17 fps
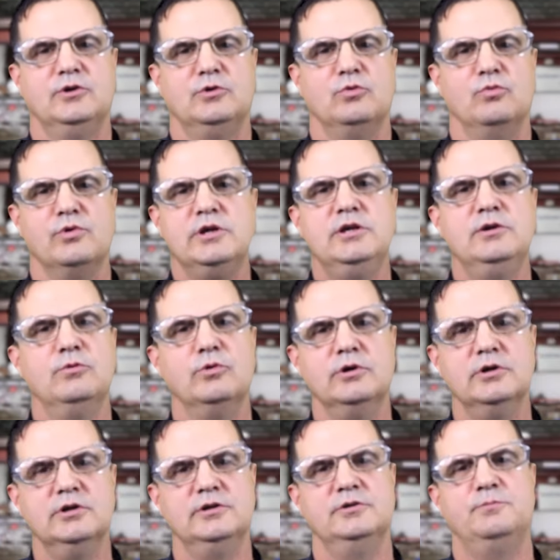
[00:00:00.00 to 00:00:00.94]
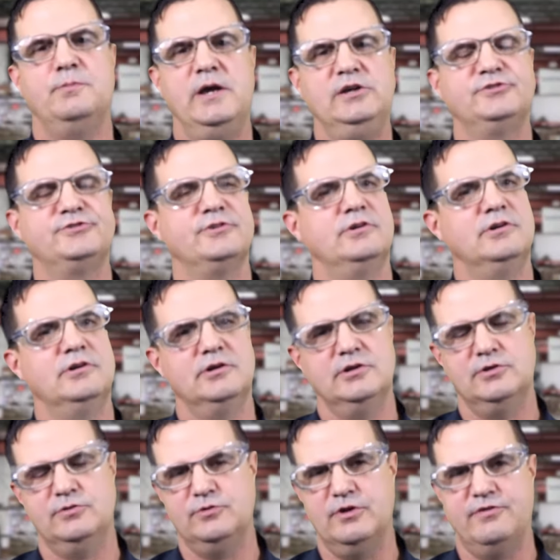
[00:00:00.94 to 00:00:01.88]
We would, based
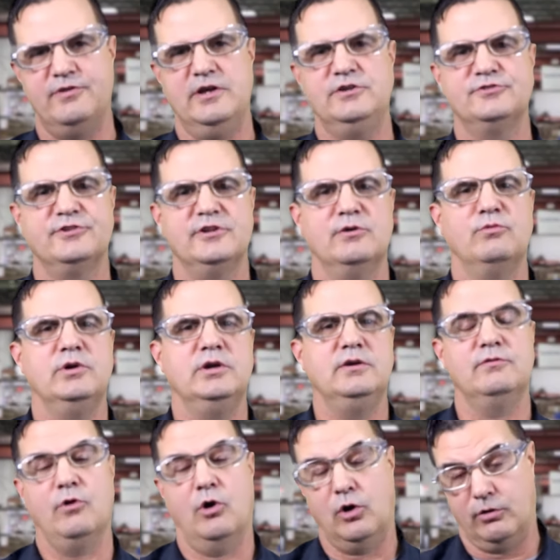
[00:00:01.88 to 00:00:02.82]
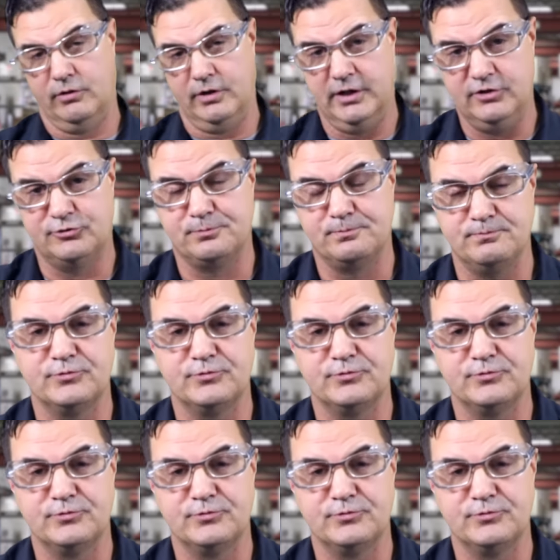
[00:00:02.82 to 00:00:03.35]
on the things that we've already